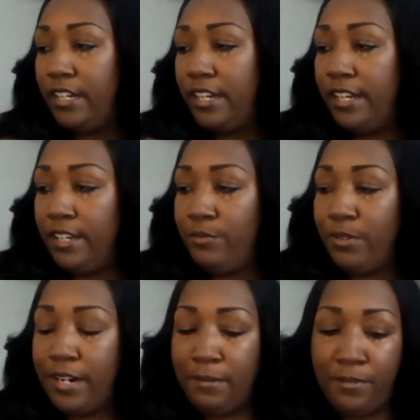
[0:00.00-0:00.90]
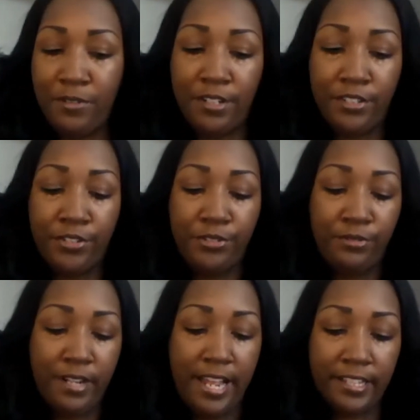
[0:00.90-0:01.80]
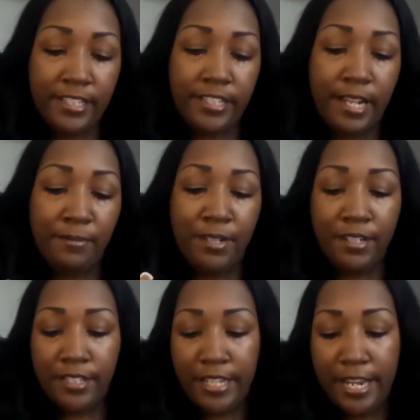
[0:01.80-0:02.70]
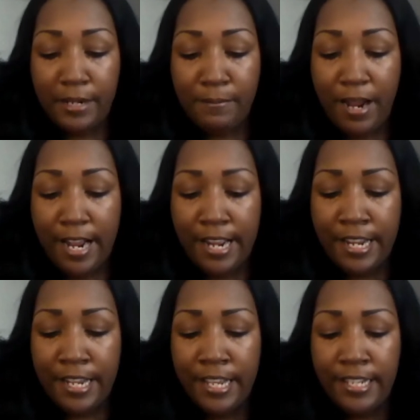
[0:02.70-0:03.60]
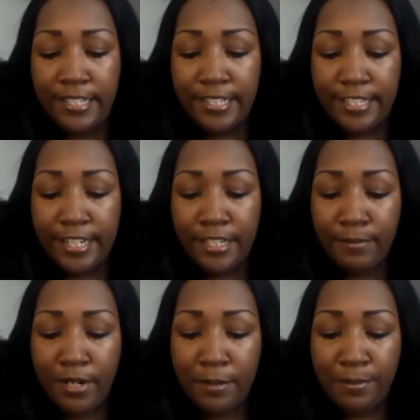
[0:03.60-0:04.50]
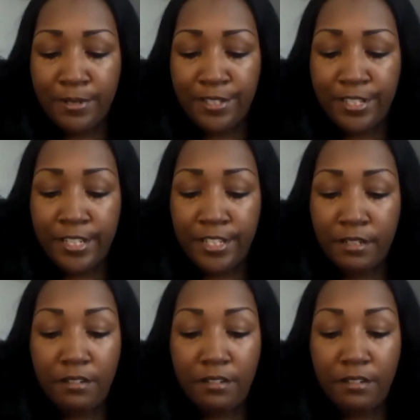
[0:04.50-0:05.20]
And what I'm going to do next is I'm going to take my Precision